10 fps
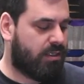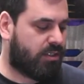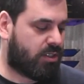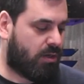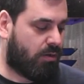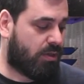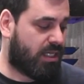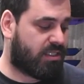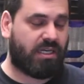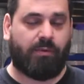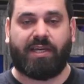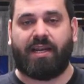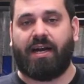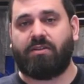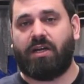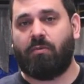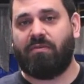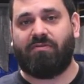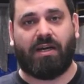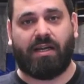So let's say we get out there and
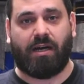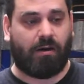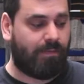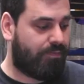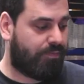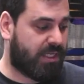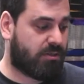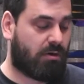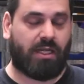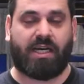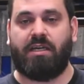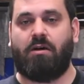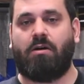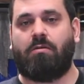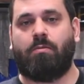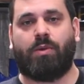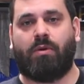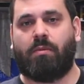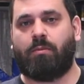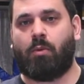we find out these aren't like you at all. We
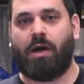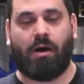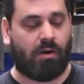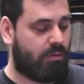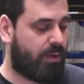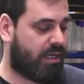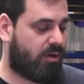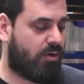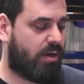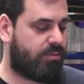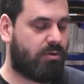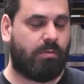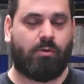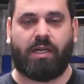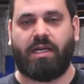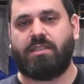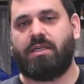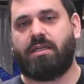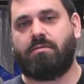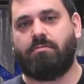want to make more power. We can go up to a 0.86
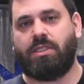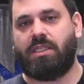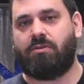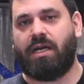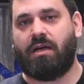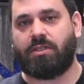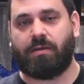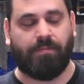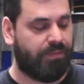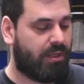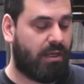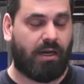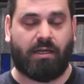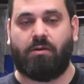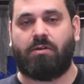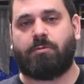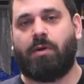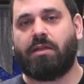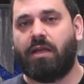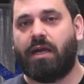T3 housing. I don't
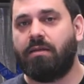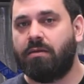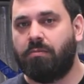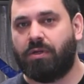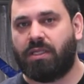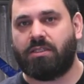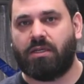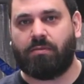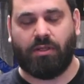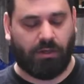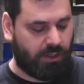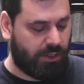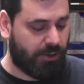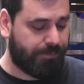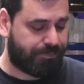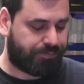expect that, but that's something to do.